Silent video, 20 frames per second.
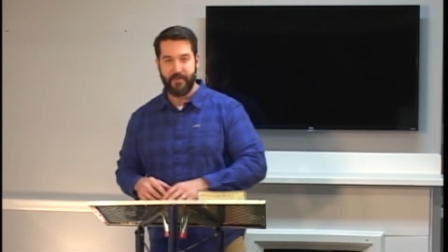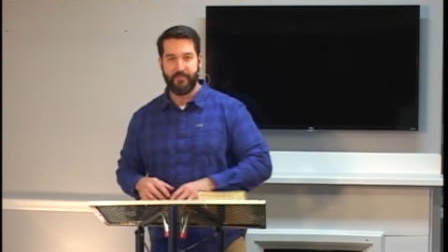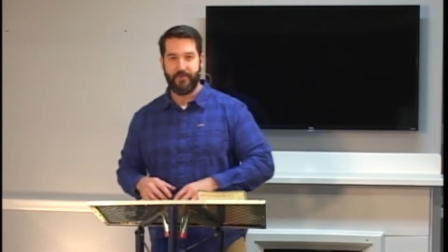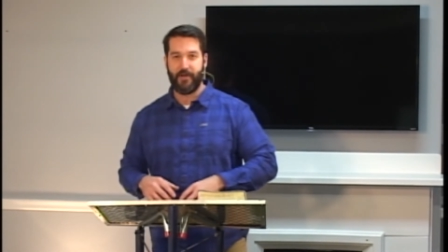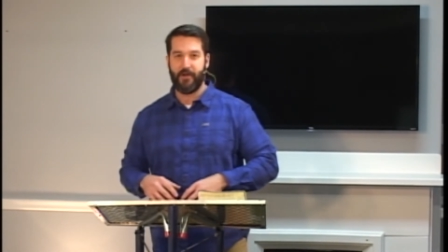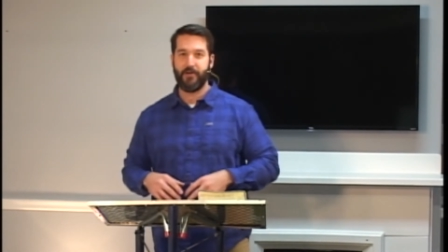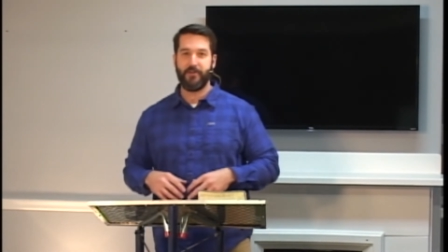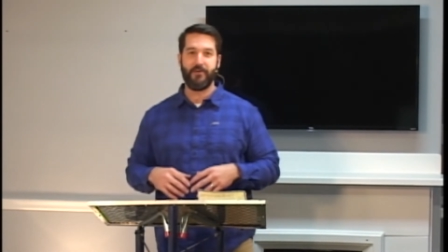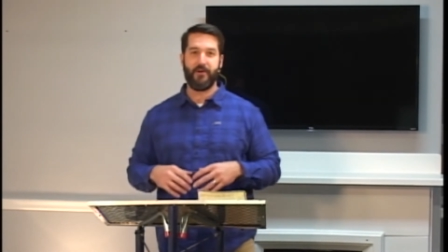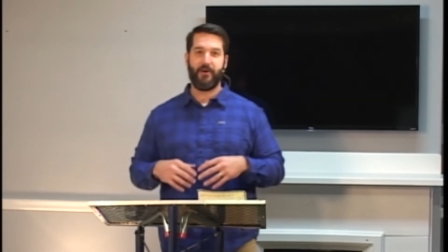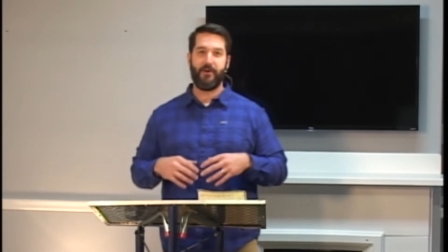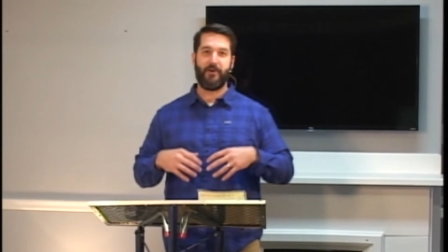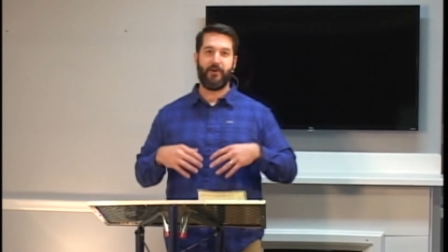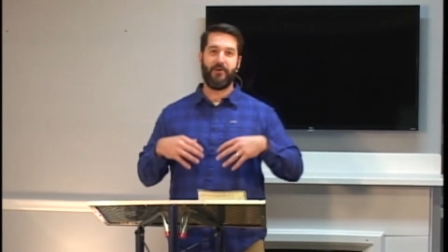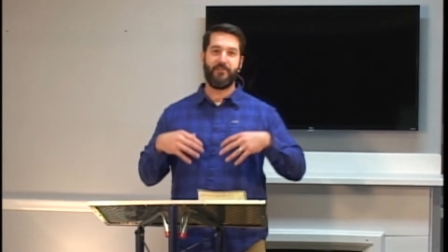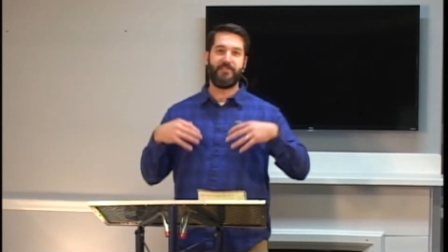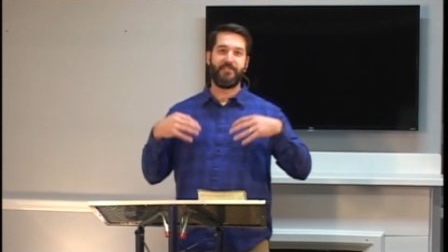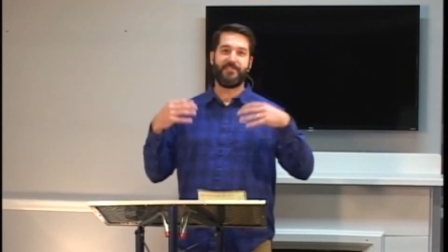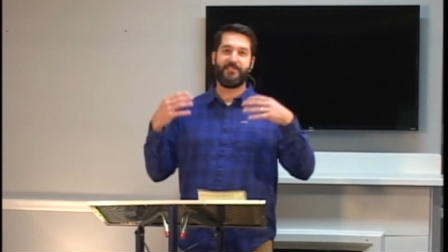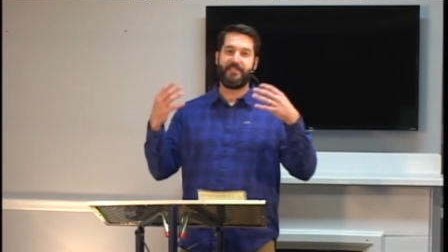But all, all,
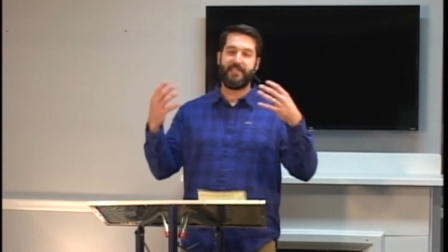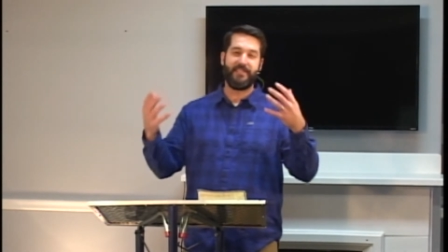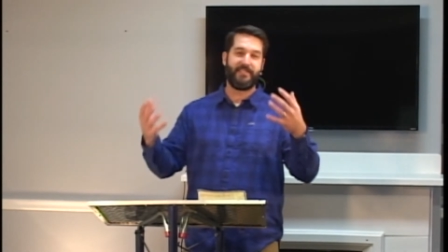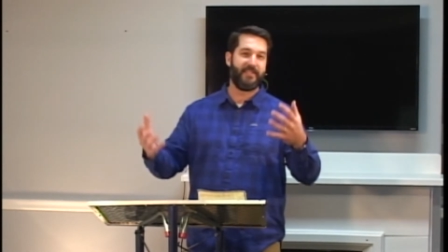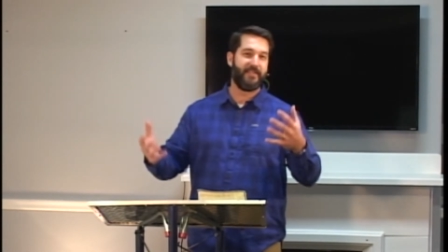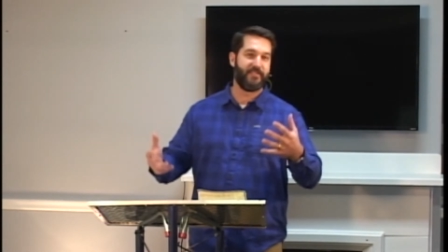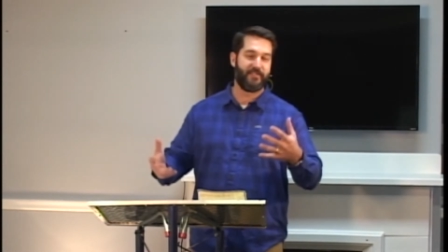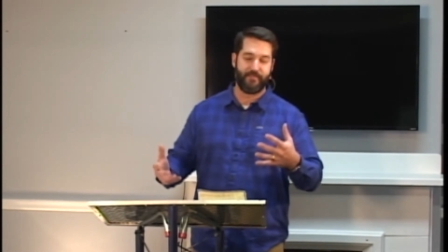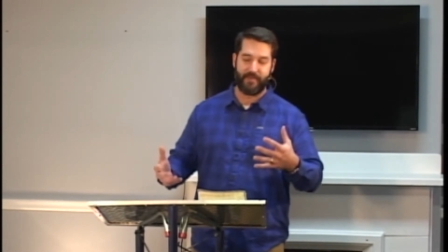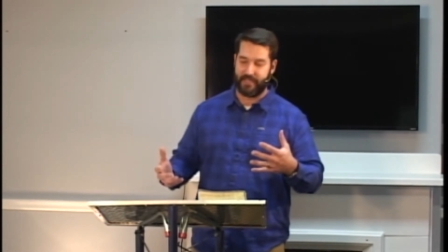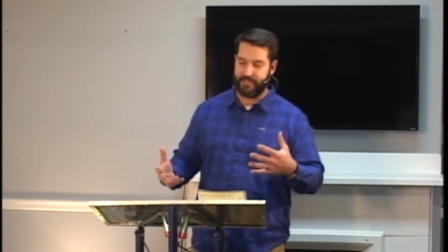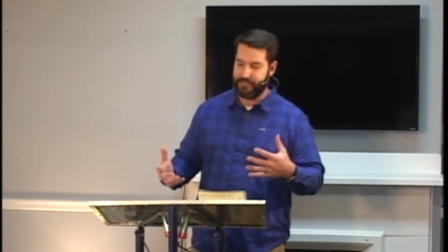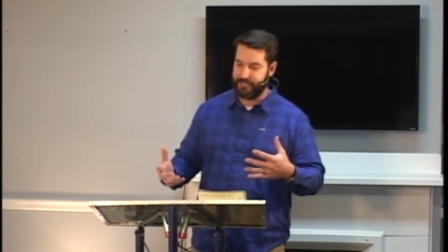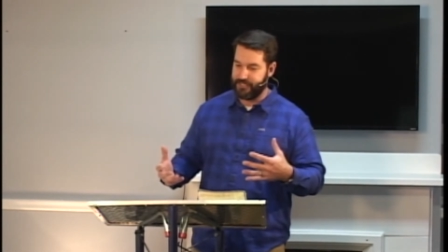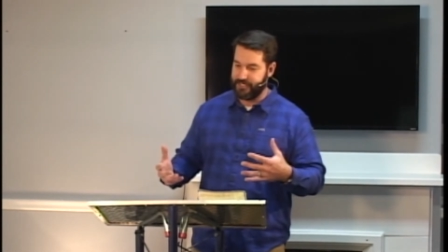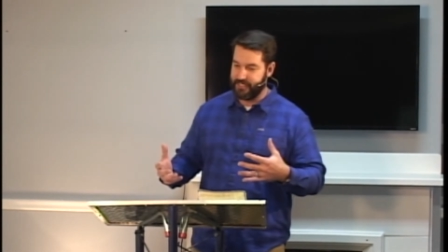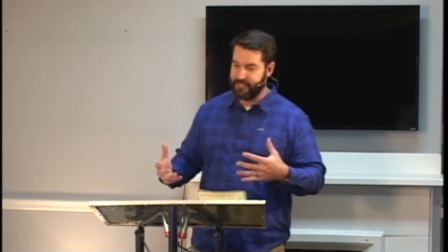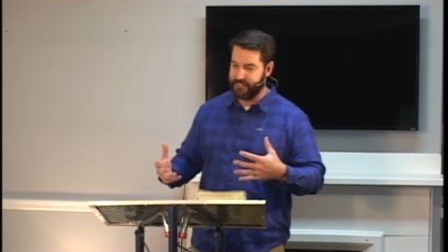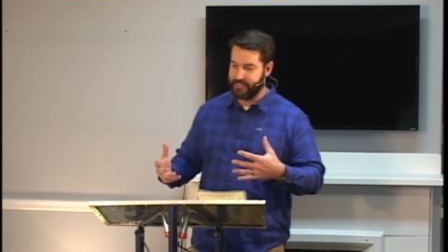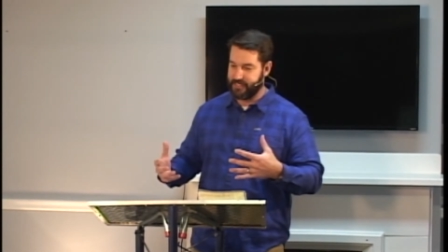all, these details about
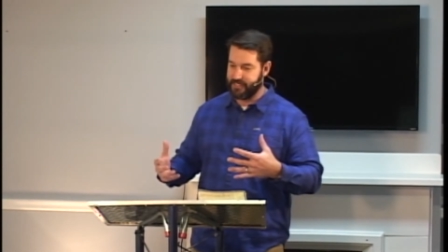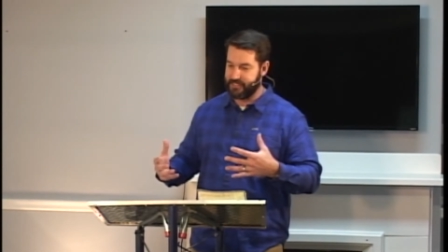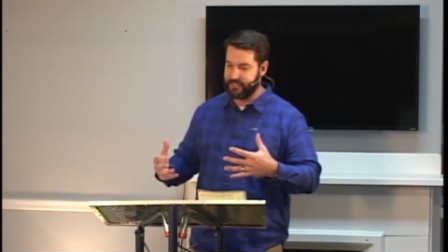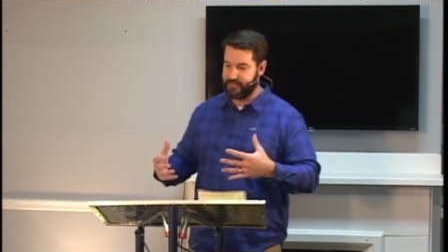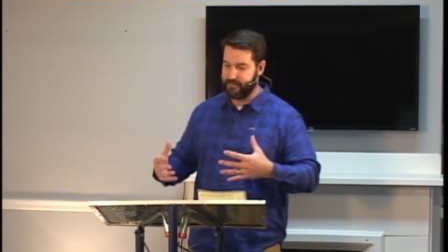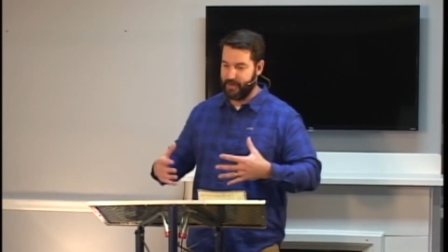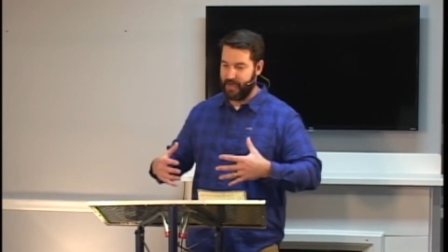Jesus,